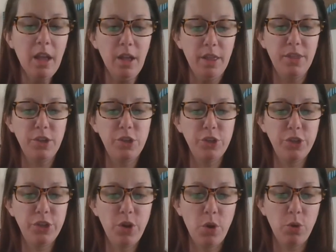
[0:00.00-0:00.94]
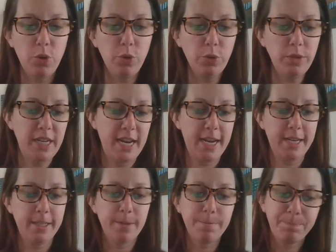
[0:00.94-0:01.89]
The good old
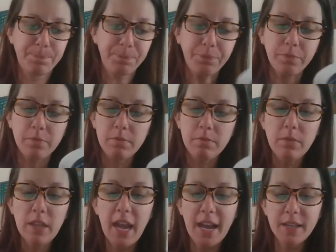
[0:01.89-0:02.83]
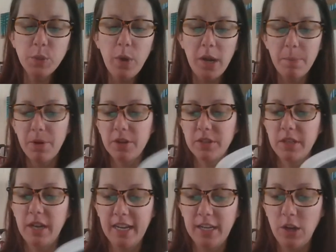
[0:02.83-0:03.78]
days. As a white person,
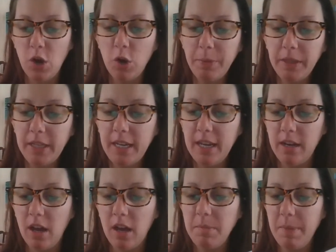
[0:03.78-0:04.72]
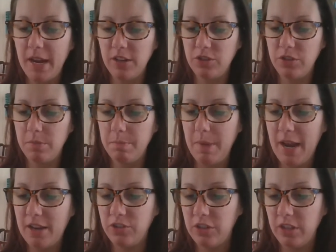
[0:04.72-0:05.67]
I can openly and
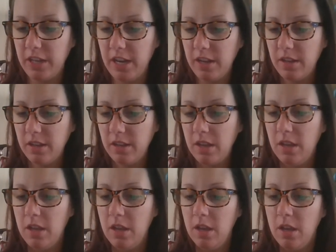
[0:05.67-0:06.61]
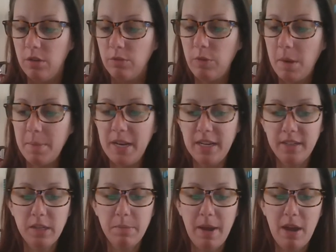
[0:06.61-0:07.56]
unabashedly reminisce
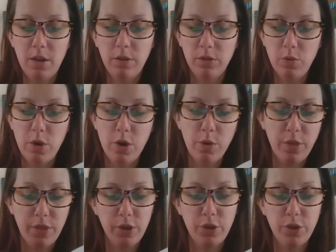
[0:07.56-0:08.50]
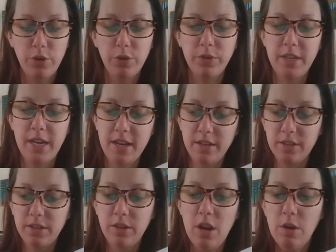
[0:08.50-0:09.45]
about, quote, the good old
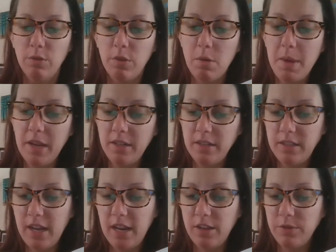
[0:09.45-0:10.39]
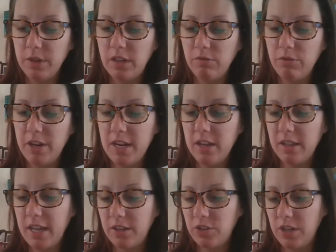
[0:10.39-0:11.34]
days. Romanticized
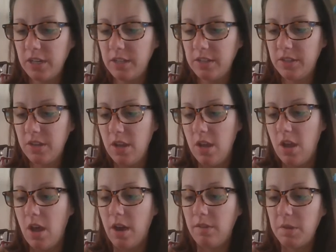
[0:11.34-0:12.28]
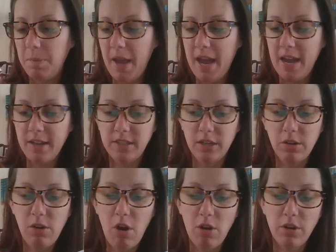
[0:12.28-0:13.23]
recollections of the past and
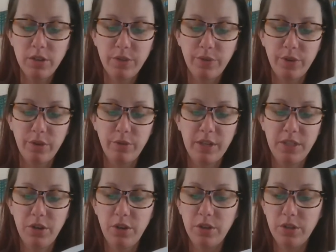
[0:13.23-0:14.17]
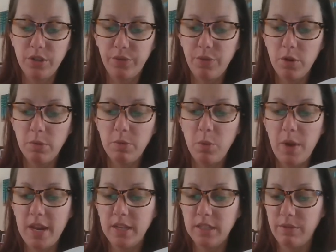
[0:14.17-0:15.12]
calls for a return to former
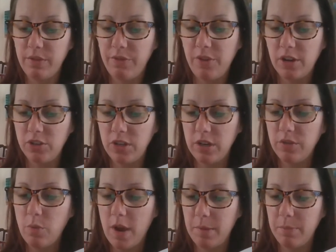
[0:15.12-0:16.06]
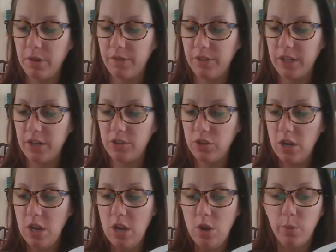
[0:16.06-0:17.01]
ways of a function of white privilege,
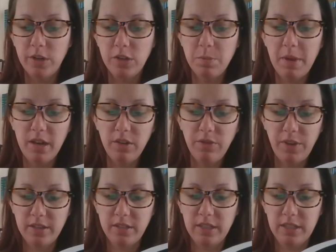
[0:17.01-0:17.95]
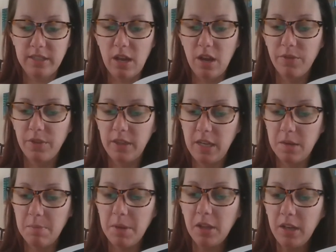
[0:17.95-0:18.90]
which manifests itself in the
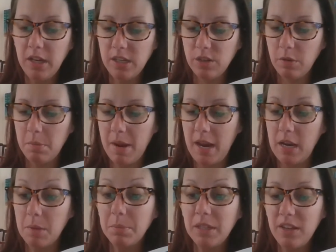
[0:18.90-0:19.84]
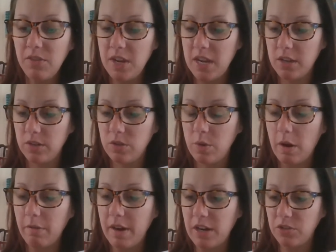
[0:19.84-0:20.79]
ability to remain oblivious to our
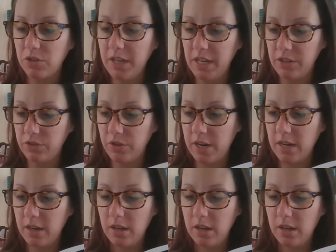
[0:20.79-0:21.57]
racial history.